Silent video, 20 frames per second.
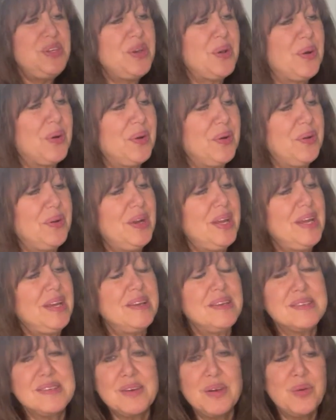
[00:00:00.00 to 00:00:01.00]
yarn
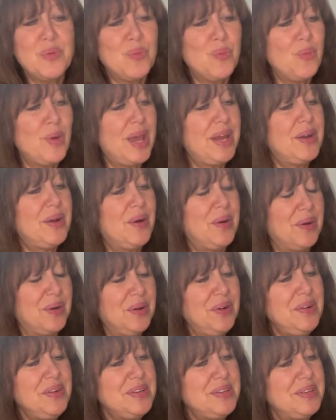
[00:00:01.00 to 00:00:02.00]
is Red
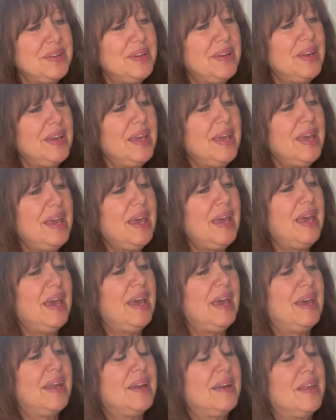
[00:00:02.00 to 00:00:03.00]
Heart,
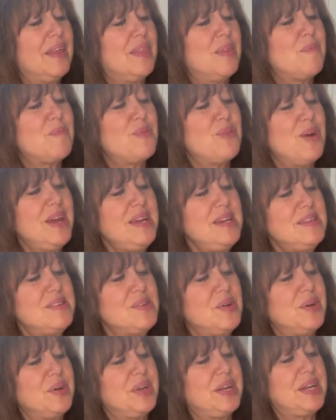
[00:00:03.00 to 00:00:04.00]
and the price
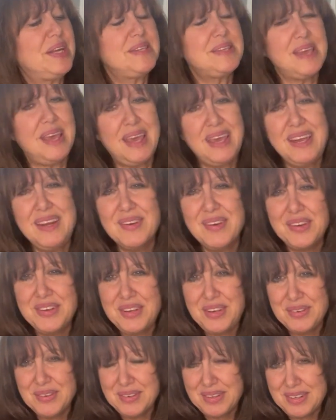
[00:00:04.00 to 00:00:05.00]
on it is eight
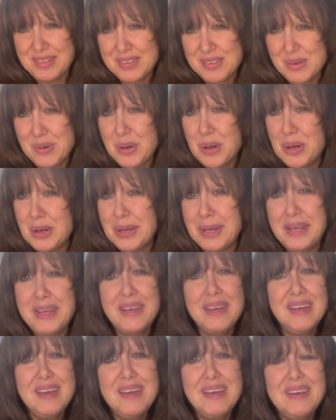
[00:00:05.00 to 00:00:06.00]
ninety-nine. So I,
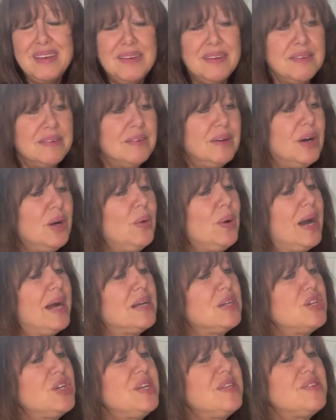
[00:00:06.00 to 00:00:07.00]
oh,
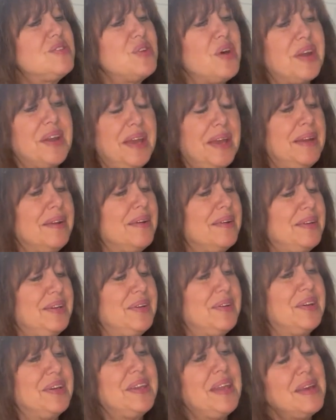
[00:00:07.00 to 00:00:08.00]
actually it's not eight
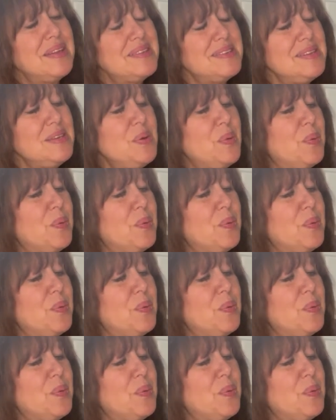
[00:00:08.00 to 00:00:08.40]
ninety-nine. That's the